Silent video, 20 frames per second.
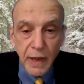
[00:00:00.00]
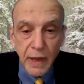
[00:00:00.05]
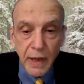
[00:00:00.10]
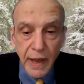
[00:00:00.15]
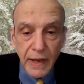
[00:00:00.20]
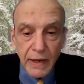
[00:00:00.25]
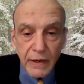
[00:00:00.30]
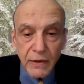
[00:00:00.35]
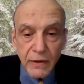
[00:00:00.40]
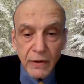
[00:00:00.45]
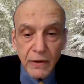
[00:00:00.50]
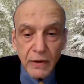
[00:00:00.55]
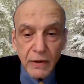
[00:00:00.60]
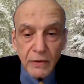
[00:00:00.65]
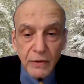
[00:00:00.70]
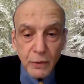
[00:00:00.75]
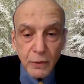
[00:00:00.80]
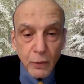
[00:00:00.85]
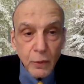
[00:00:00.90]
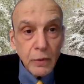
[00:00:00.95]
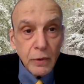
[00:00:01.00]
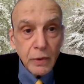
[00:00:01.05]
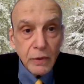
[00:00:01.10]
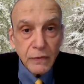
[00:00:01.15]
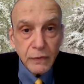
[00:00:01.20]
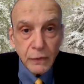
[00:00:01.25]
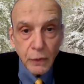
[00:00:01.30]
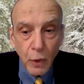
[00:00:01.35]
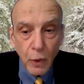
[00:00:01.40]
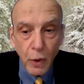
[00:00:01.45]
and The Rule
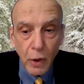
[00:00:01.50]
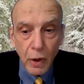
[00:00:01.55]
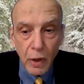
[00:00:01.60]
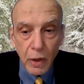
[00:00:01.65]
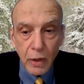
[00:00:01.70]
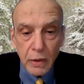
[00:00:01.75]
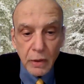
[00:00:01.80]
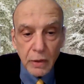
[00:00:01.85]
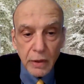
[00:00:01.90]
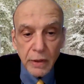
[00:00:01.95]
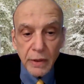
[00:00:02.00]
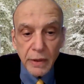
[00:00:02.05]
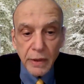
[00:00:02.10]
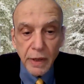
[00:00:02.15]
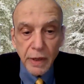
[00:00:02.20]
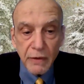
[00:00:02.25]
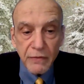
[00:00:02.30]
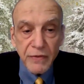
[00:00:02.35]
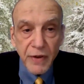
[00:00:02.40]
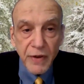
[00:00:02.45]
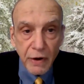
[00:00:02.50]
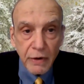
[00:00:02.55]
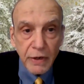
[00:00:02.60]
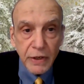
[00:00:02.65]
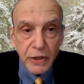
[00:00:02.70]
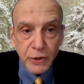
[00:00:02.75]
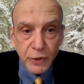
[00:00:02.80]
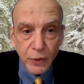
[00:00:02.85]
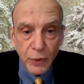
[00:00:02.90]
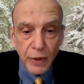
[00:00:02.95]
of Law, a very
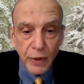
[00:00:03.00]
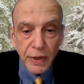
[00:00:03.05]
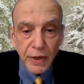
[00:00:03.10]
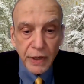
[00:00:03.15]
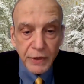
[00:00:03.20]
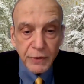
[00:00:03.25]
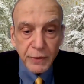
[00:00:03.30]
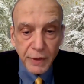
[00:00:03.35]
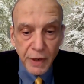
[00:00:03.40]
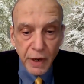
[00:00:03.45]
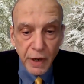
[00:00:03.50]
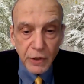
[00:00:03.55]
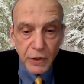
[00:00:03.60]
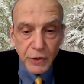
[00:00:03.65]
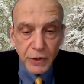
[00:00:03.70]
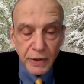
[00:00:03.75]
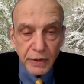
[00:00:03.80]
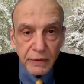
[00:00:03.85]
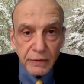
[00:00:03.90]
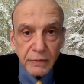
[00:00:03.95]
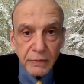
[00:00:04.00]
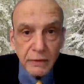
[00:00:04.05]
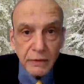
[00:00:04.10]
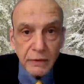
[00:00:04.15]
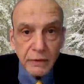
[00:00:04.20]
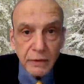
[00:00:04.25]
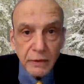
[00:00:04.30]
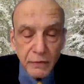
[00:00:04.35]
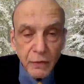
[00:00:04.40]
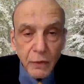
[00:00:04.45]
short introduction,
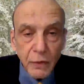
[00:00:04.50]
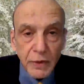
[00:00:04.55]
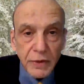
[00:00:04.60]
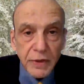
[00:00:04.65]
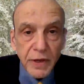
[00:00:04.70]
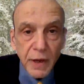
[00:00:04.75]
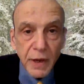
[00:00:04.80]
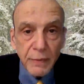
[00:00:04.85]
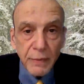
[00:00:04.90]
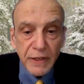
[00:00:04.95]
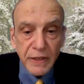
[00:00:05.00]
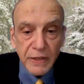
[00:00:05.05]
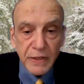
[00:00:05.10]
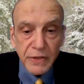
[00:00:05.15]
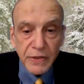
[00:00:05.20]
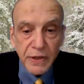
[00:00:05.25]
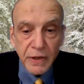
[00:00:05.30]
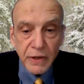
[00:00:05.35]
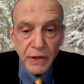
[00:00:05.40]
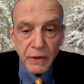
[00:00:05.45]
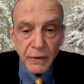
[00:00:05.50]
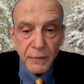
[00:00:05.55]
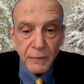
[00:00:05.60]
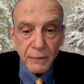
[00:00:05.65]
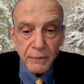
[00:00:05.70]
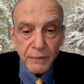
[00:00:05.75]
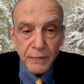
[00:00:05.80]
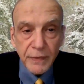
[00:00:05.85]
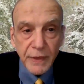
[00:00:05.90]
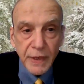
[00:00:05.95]
forthcoming this year.
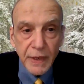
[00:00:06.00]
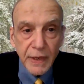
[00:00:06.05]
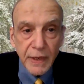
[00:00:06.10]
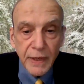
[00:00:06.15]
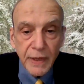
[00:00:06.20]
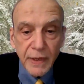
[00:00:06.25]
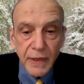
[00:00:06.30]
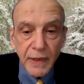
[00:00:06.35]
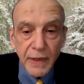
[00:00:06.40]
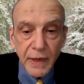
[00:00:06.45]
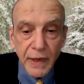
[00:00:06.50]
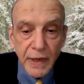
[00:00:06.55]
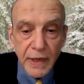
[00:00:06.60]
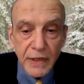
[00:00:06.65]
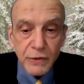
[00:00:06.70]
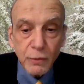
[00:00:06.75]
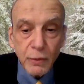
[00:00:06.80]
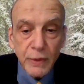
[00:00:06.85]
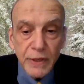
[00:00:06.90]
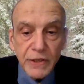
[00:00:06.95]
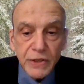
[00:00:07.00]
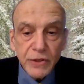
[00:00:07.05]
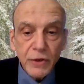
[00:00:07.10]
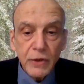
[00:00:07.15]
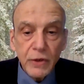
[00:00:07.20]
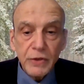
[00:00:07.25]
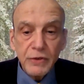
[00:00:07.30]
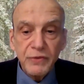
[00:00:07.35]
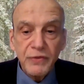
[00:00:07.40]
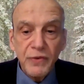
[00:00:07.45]
His
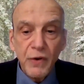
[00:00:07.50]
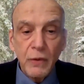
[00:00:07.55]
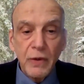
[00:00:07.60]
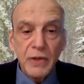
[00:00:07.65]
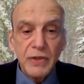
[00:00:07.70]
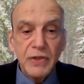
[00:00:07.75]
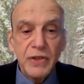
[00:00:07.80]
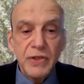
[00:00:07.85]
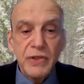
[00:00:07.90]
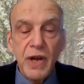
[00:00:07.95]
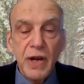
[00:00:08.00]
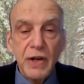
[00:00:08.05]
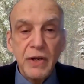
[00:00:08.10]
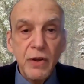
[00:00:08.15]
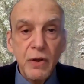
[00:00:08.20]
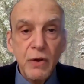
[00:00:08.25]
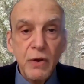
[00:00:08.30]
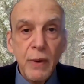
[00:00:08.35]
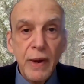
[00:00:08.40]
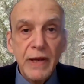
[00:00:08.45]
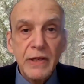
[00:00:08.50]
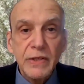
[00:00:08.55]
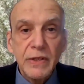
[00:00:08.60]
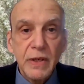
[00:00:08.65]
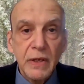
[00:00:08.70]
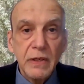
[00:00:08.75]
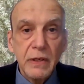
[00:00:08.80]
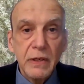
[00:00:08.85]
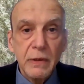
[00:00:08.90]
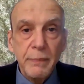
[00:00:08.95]
research focuses on U.S.
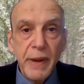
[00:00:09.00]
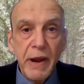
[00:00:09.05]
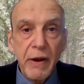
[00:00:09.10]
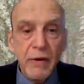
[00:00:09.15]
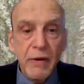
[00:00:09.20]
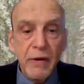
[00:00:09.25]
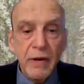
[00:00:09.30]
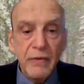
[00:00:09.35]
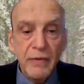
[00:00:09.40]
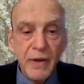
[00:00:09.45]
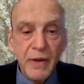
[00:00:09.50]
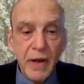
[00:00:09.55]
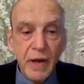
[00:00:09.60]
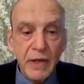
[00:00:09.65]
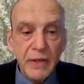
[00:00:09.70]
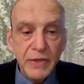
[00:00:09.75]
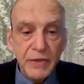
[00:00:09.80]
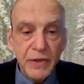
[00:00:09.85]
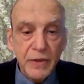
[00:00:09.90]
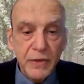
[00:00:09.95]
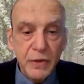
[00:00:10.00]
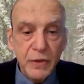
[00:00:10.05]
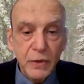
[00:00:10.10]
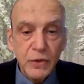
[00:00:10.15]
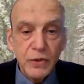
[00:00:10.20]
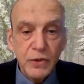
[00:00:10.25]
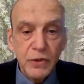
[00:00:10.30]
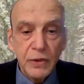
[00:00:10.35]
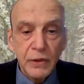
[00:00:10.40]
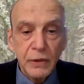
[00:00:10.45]
and comparative
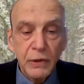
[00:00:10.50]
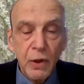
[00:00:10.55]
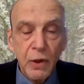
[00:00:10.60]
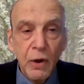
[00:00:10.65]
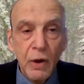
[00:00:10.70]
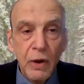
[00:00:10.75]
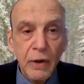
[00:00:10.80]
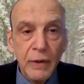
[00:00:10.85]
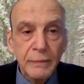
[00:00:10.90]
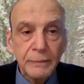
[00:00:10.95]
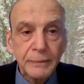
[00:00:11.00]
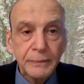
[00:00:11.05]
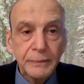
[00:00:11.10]
constitutional law.